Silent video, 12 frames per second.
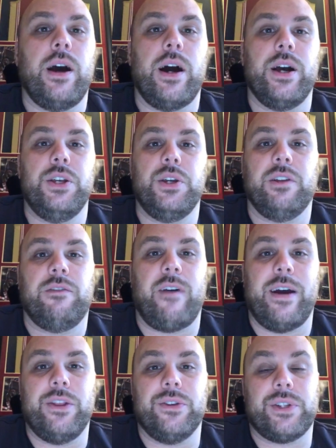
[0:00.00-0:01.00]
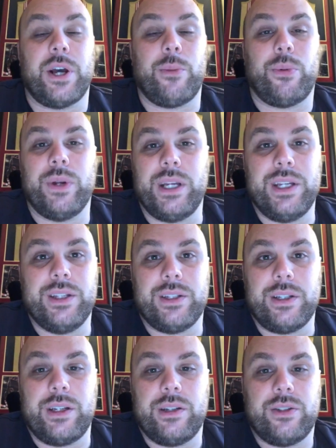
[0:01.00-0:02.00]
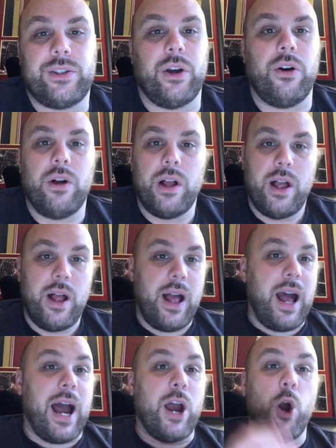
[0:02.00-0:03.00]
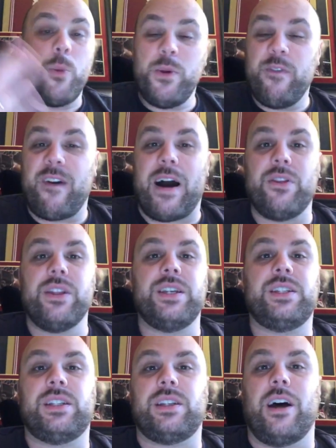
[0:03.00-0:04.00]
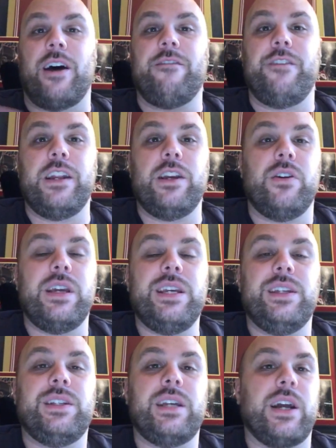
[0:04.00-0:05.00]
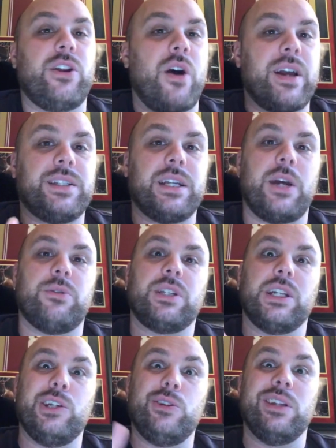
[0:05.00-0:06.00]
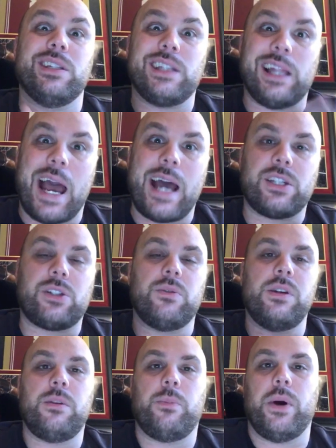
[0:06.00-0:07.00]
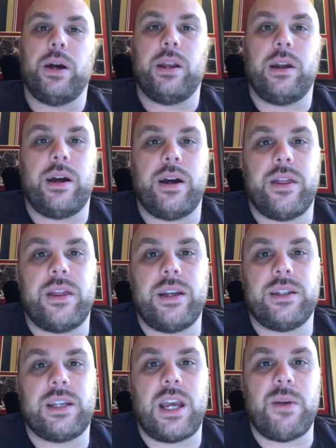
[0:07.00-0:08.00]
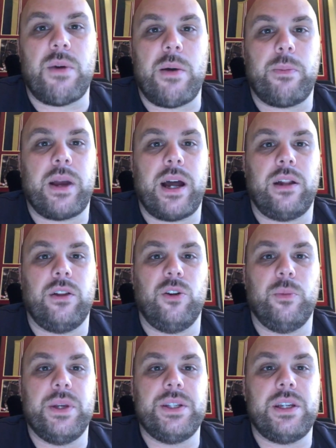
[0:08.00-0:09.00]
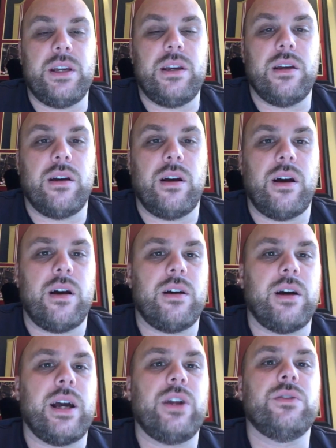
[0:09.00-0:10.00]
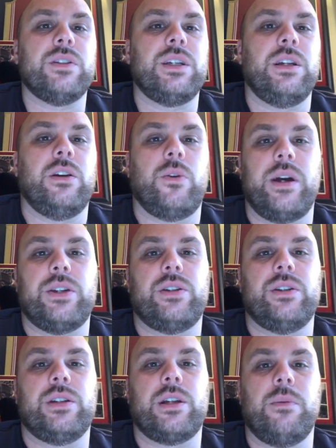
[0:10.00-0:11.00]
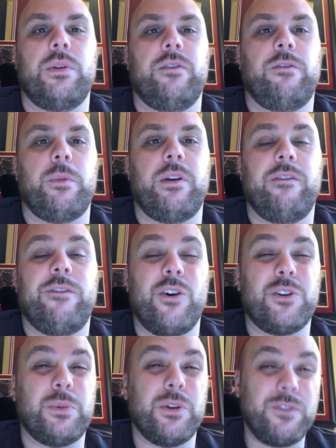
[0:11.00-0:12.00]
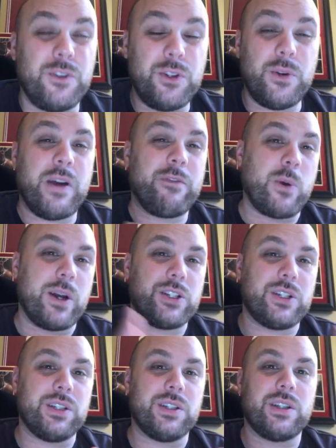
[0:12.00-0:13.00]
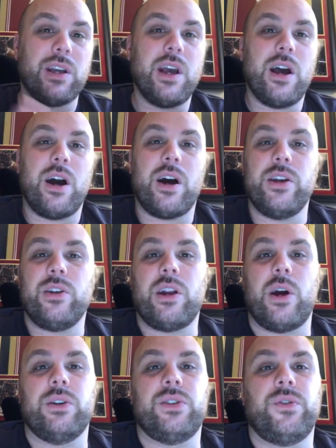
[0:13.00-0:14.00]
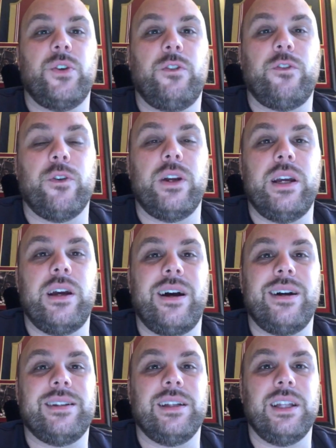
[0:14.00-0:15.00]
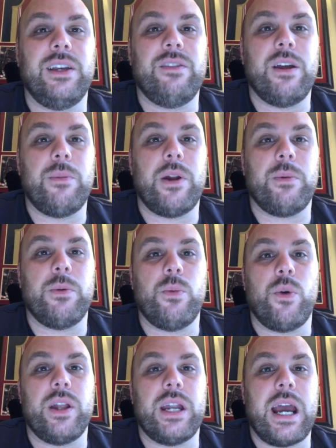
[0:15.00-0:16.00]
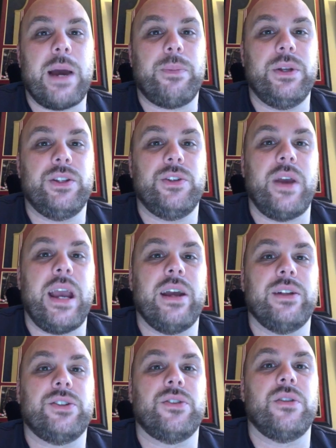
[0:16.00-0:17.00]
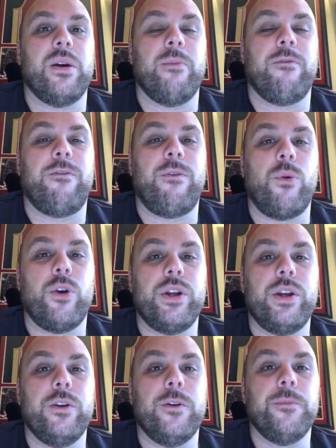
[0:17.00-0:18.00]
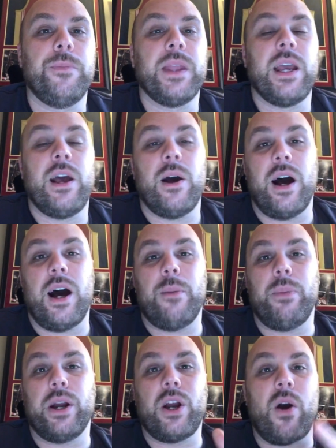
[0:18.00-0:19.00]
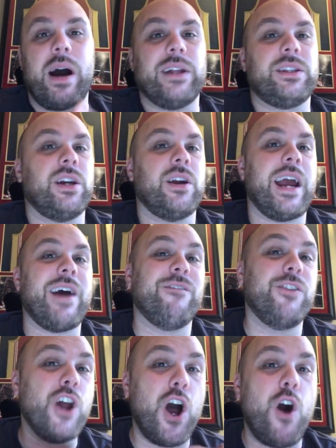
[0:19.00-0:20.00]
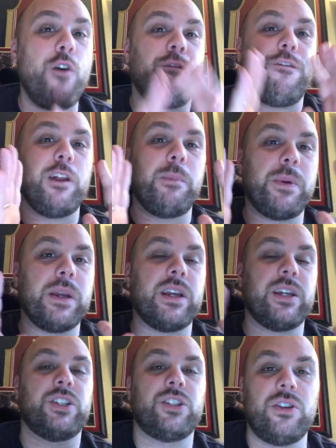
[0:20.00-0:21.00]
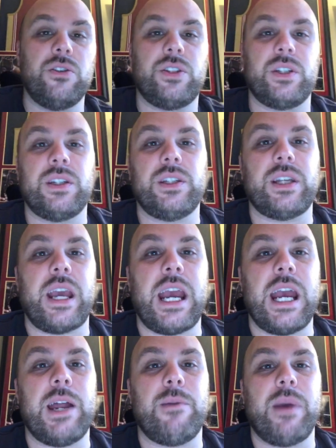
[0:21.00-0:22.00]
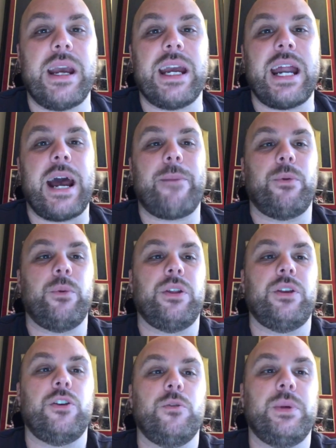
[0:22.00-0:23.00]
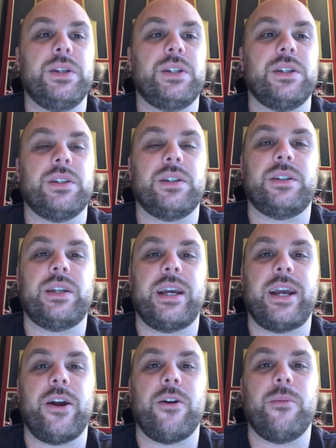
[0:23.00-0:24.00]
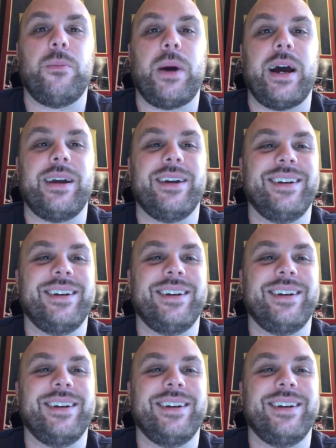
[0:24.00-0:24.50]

uh, you could find those out pretty easily. So I hope you found this uh, video easy. I know I said I was going to do this last week, but uh, things came up, got a little busy. Uh, I don't see any questions coming in from any folks, but if you do have questions, uh, you could always feel free to leave them, and I'll be more than happy to answer them for you. but go out there, have no flipping excuses, and make it happen within your business. Take care. Bye.